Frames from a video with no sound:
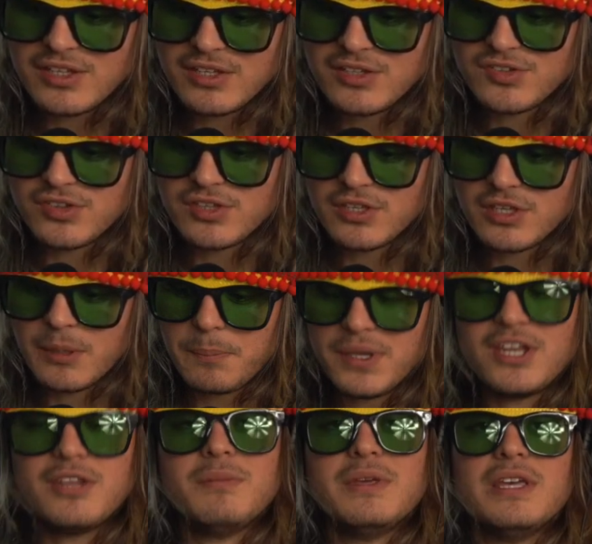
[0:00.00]
is the
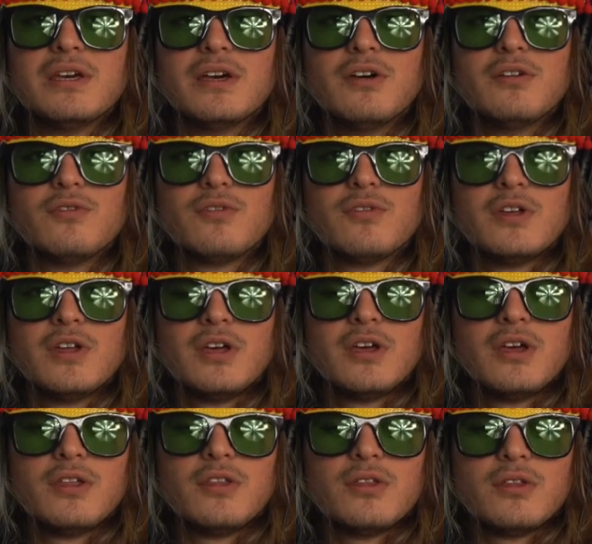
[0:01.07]
epitome of
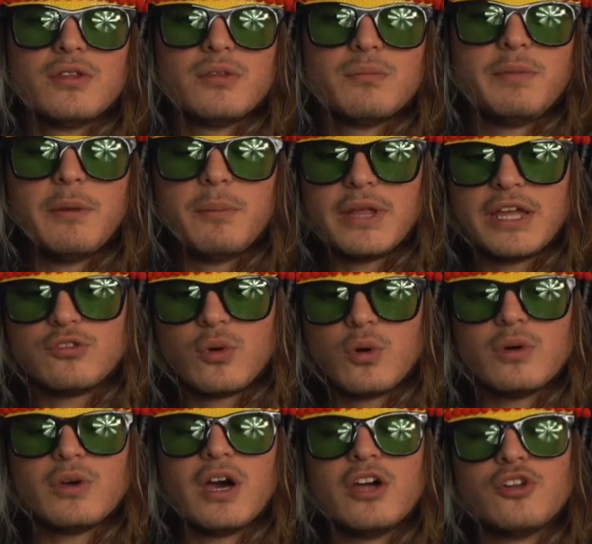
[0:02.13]
people I
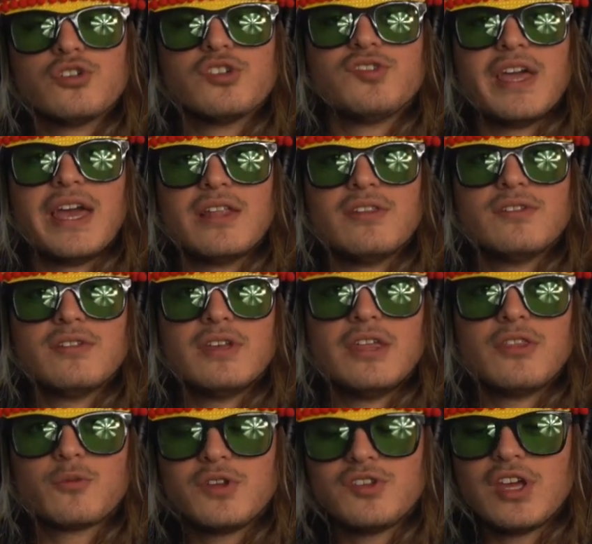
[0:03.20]
don't understand.
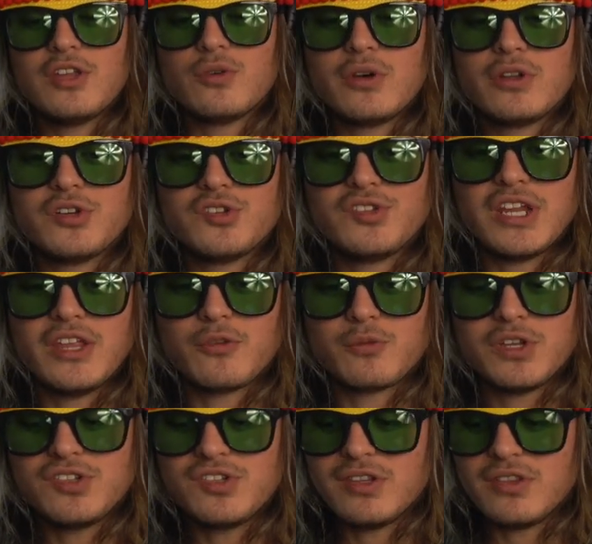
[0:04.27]
And the reason I don't understand, the
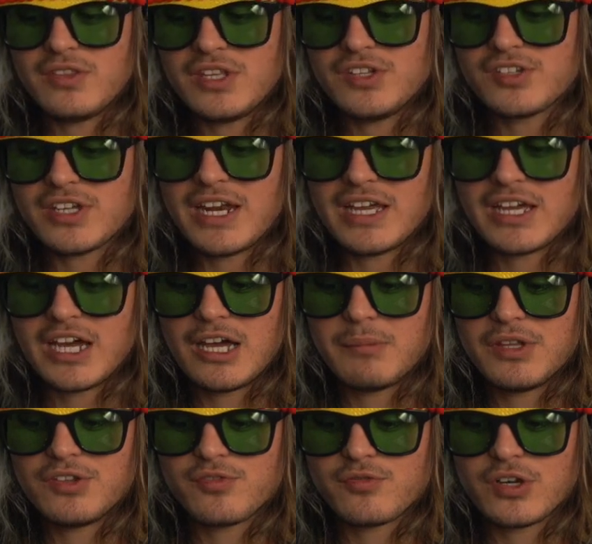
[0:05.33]
reason these kind of
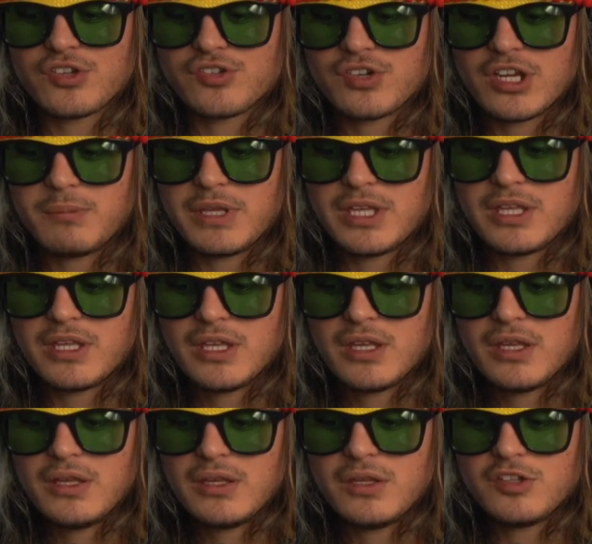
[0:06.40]
comments frustrate me
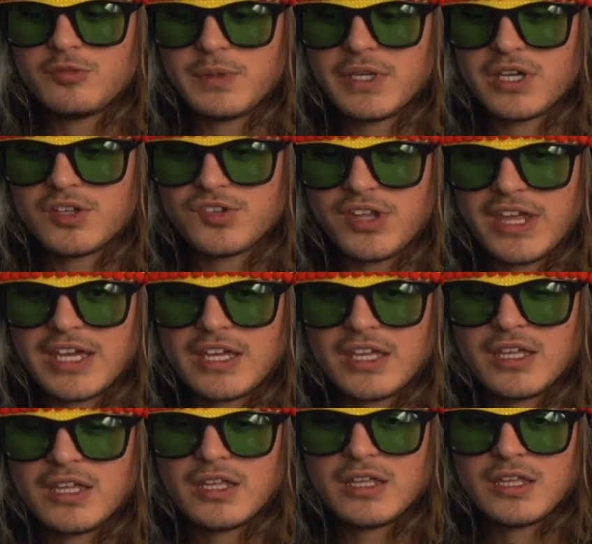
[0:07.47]
is because, like,
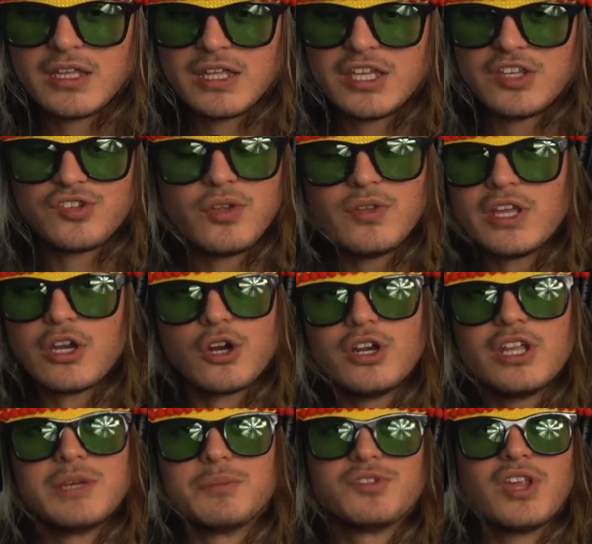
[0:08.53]
he's only
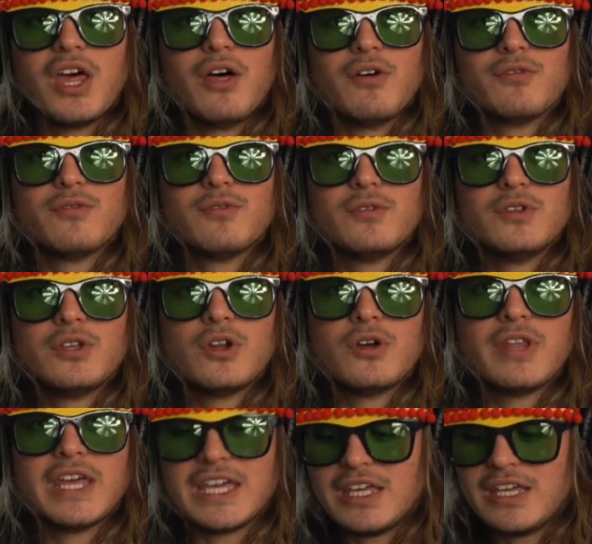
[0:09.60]
hurting himself, you know?
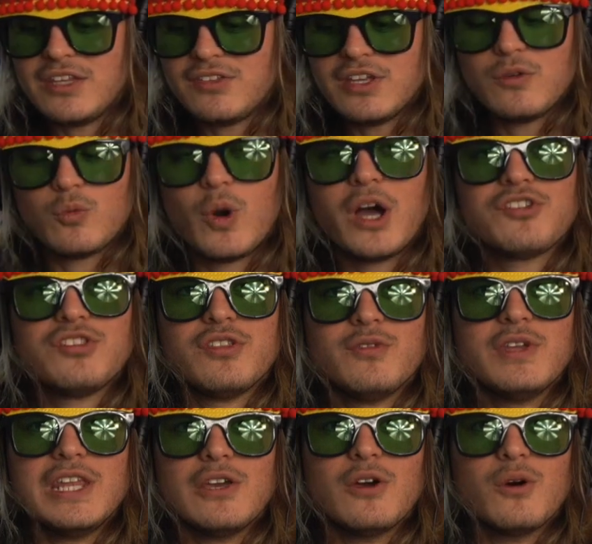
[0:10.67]
Like, he didn't watch the
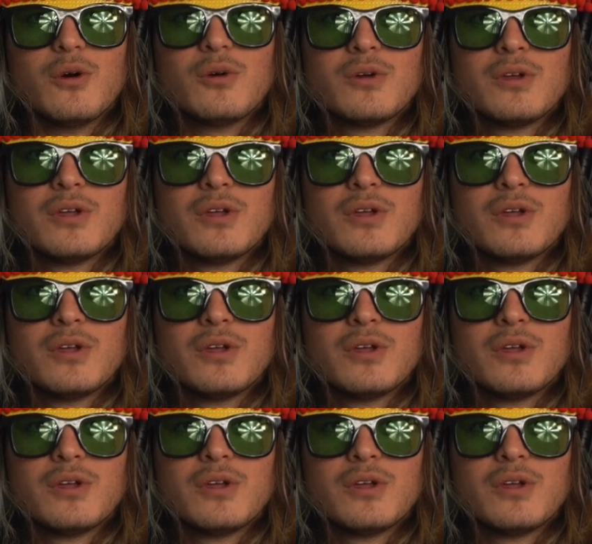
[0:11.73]
video,